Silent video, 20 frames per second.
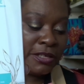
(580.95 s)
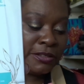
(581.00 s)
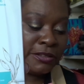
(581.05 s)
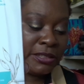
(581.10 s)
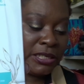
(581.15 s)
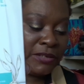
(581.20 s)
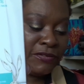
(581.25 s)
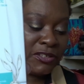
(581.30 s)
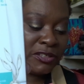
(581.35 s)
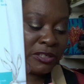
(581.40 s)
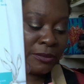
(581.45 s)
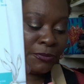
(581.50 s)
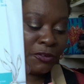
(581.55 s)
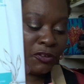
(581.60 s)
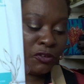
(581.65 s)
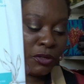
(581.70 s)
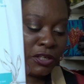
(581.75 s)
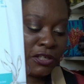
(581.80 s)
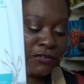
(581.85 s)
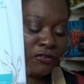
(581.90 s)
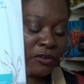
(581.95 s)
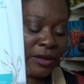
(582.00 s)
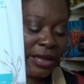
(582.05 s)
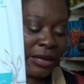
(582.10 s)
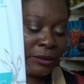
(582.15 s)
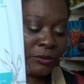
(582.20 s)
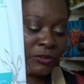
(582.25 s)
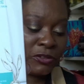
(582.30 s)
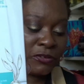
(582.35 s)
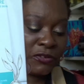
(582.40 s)
delivers up to 24
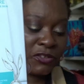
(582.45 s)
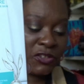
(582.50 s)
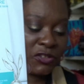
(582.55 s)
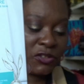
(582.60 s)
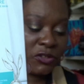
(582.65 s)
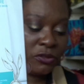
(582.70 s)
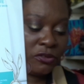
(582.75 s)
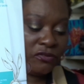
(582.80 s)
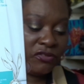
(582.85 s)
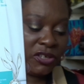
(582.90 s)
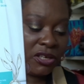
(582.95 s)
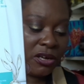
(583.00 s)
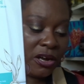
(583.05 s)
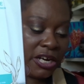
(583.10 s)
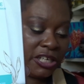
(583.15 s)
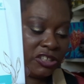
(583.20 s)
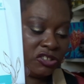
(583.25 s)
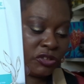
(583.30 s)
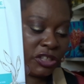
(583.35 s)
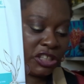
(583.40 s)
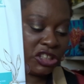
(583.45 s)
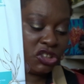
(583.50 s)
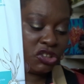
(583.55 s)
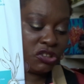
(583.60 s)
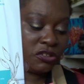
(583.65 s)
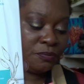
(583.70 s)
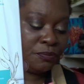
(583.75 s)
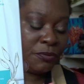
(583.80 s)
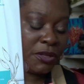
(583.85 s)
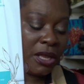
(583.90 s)
hours of soothing
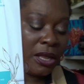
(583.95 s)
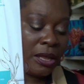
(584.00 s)
hydration.